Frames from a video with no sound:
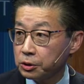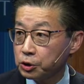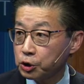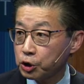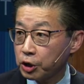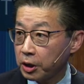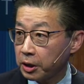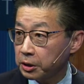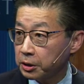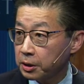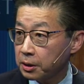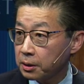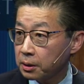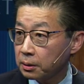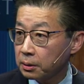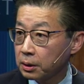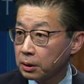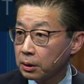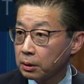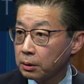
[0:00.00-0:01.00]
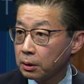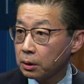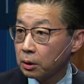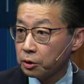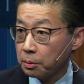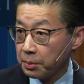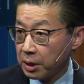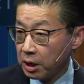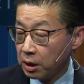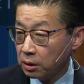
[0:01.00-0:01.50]
China, on the
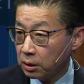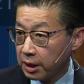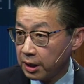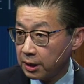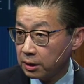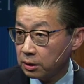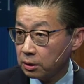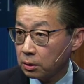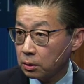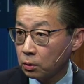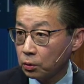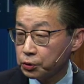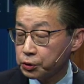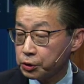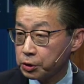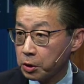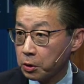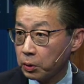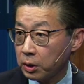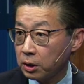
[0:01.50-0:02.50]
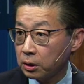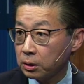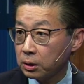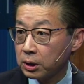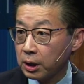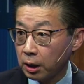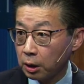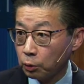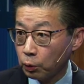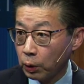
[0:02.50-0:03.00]
mainland, also in
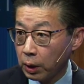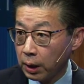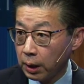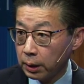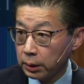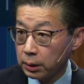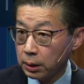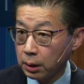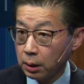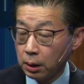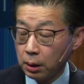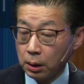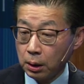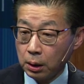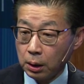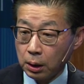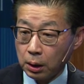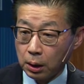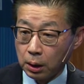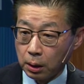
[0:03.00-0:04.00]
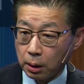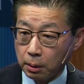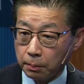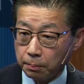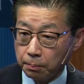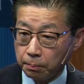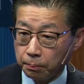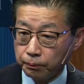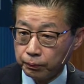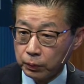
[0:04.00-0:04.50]
Taiwan.
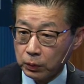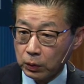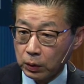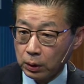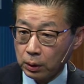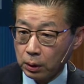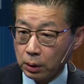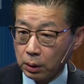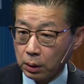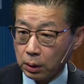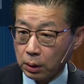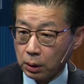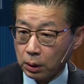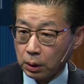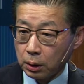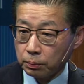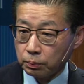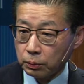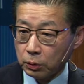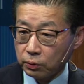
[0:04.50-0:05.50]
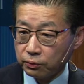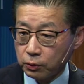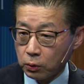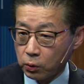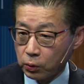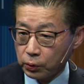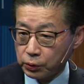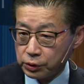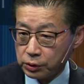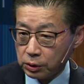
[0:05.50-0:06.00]
Of
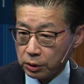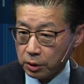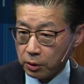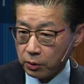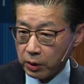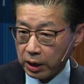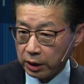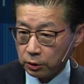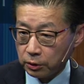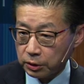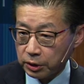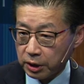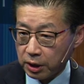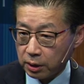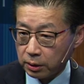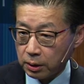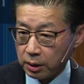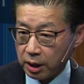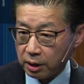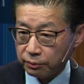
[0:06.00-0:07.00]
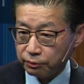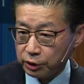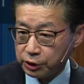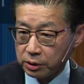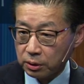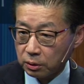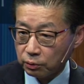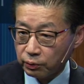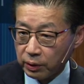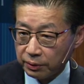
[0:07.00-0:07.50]
course, you know, I looked at every
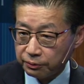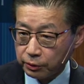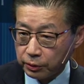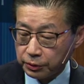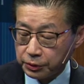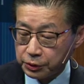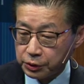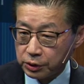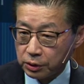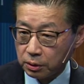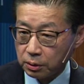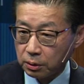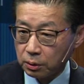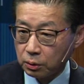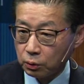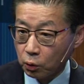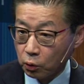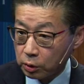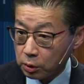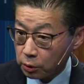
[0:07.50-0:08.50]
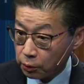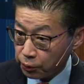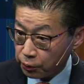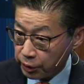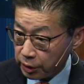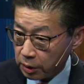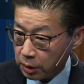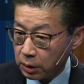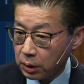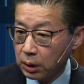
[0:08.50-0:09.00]
single reference in North
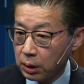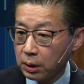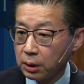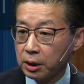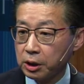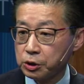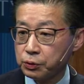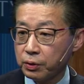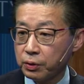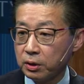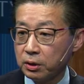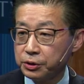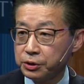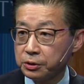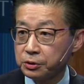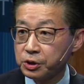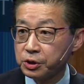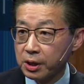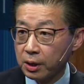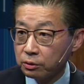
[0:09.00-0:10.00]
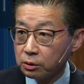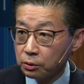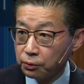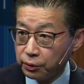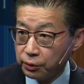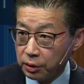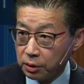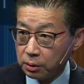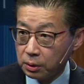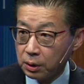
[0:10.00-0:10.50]
Korea, as well as in South
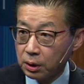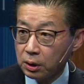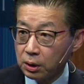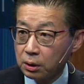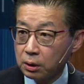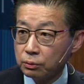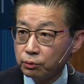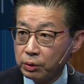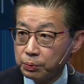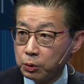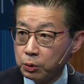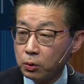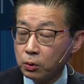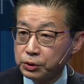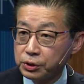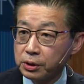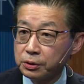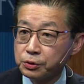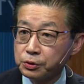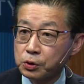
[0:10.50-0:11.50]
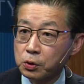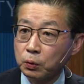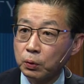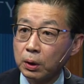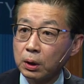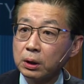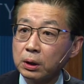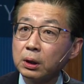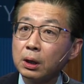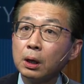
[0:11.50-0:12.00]
Korean reports and so
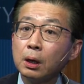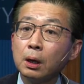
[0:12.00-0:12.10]
on.